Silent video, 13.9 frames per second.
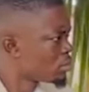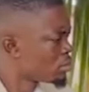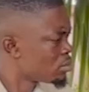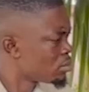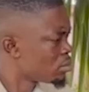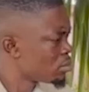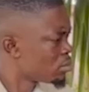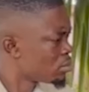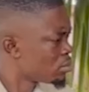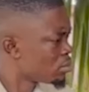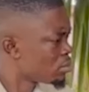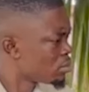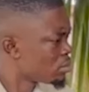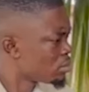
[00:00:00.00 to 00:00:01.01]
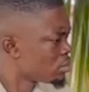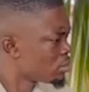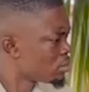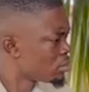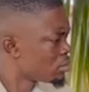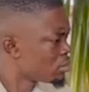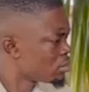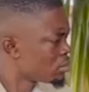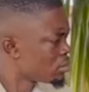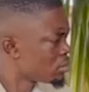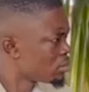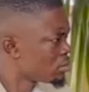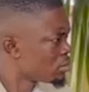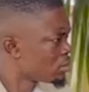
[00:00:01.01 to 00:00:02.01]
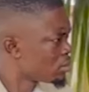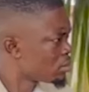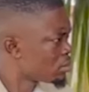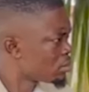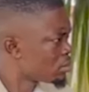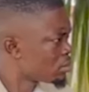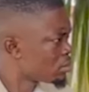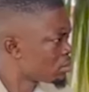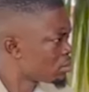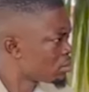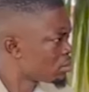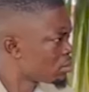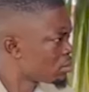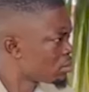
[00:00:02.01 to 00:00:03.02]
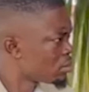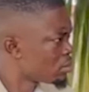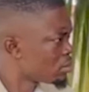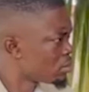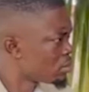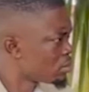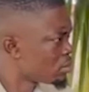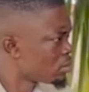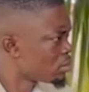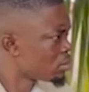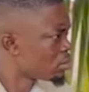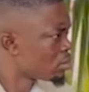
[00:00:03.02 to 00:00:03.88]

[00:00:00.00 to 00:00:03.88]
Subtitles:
(not speaking)